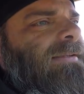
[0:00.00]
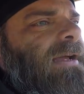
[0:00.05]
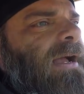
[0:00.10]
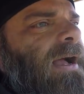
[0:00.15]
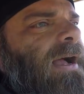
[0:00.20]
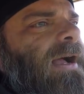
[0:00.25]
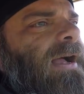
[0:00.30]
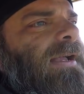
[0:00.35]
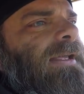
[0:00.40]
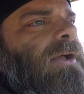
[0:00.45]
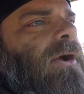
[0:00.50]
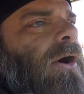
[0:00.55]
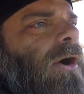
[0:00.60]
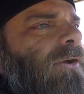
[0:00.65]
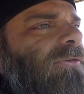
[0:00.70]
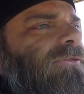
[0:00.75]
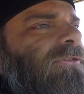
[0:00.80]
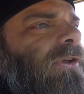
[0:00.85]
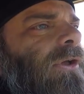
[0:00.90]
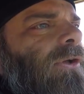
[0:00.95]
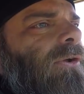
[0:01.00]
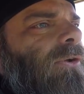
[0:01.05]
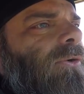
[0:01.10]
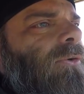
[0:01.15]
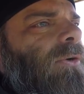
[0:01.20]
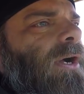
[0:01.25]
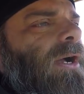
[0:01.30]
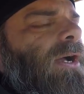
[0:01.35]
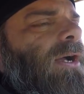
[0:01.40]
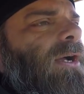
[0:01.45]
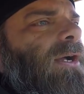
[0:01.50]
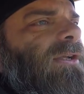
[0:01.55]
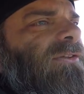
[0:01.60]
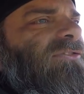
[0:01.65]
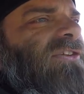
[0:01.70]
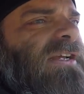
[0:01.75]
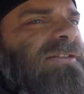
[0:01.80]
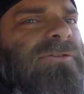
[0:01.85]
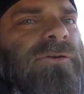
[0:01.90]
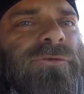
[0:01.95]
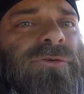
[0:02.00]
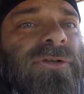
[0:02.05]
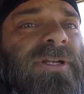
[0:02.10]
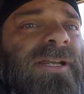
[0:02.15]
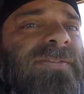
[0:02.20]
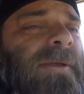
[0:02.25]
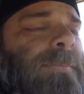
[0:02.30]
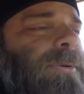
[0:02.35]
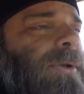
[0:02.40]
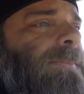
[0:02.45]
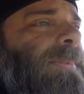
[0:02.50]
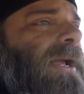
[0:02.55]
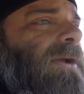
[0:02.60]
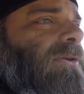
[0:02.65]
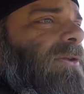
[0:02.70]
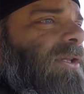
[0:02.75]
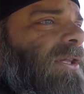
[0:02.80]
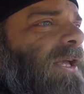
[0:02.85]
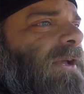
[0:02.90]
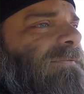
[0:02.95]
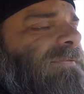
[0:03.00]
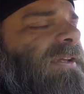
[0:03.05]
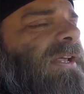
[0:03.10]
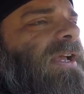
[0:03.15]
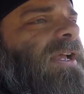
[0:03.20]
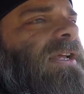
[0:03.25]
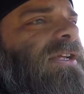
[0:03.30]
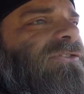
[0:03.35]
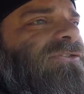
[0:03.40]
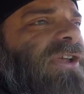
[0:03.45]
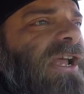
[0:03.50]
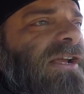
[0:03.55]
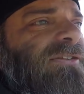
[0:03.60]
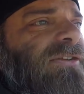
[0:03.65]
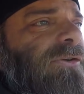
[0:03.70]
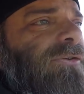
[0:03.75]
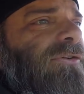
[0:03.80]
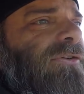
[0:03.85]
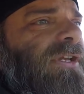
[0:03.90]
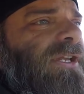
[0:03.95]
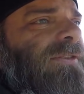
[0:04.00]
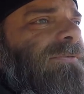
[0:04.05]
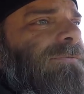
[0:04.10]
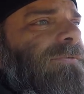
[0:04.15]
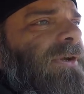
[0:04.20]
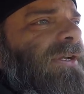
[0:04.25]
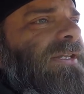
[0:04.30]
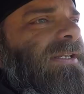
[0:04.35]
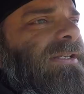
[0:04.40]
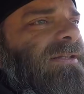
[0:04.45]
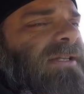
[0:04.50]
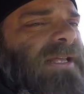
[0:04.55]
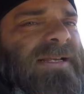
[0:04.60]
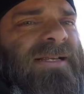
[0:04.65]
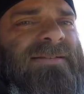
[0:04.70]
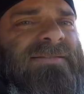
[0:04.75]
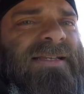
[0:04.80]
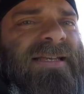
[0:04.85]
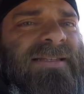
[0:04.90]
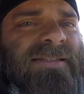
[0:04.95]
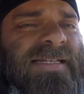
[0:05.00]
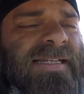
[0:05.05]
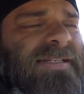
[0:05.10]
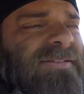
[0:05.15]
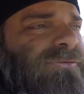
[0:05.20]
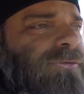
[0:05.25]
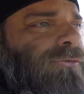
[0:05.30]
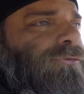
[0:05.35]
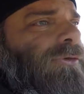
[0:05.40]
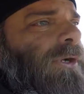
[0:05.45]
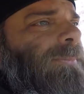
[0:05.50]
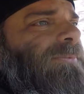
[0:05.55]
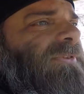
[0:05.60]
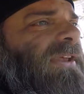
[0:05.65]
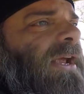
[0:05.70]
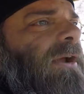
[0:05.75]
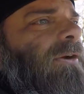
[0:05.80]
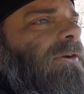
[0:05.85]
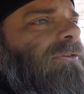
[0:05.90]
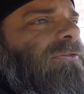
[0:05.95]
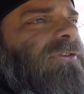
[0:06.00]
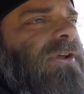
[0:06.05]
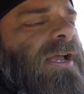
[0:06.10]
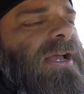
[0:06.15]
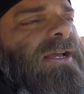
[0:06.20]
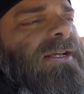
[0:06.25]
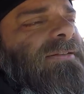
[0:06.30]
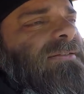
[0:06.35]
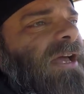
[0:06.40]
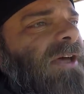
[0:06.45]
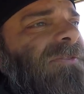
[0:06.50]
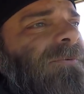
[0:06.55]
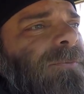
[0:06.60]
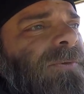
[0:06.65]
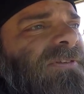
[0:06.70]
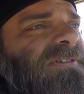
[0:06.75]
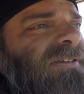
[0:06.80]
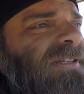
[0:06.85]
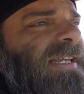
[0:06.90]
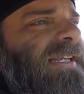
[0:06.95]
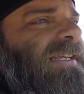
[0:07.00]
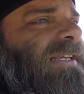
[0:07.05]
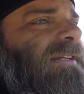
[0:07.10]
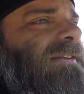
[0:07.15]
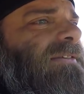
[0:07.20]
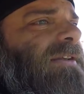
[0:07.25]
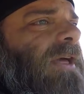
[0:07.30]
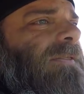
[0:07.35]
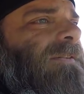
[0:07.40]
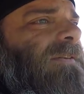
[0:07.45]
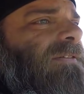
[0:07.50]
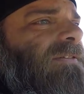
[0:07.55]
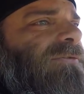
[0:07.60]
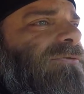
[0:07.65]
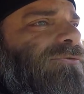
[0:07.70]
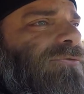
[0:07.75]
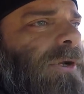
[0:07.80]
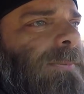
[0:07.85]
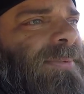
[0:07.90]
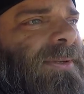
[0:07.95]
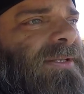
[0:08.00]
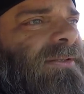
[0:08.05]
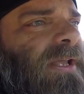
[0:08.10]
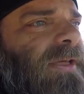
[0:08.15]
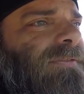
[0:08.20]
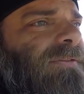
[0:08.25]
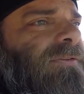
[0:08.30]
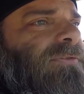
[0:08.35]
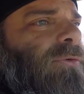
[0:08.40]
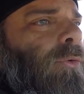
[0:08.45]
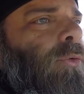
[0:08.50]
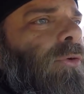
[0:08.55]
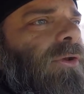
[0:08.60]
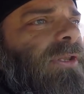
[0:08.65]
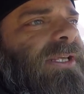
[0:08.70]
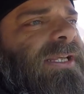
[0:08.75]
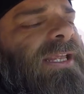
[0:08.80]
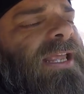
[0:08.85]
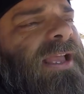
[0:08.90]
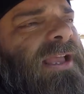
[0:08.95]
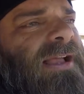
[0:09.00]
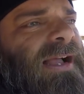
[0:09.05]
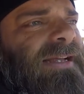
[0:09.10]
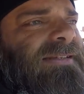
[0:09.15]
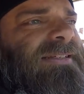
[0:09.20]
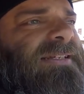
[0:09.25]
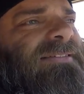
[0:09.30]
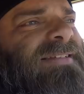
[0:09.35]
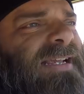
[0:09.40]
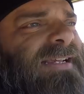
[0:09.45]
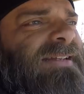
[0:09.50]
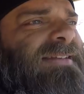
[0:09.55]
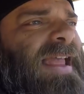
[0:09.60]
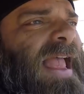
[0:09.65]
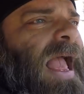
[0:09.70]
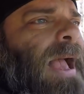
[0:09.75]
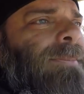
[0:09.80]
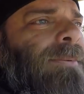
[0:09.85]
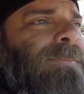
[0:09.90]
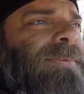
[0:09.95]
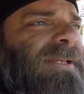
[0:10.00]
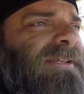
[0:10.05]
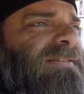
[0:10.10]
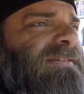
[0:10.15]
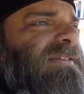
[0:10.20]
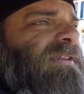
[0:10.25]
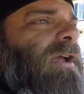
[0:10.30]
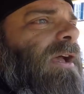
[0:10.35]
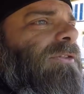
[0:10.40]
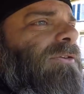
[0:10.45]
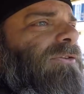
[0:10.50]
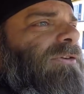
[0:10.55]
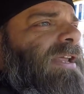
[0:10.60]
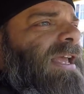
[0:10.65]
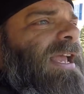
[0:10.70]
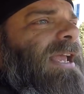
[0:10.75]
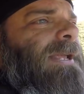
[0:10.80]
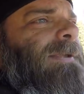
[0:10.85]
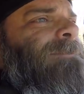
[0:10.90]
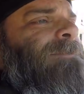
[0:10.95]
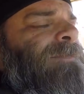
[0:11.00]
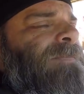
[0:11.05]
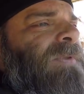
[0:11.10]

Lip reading: I also checked underneath. I put it back on the lift, checked underneath for any, like I said, leaks or drips, errors. Nothing was leaking, nothing's dripping, nothing's oily. I did take it to Applebee's the other day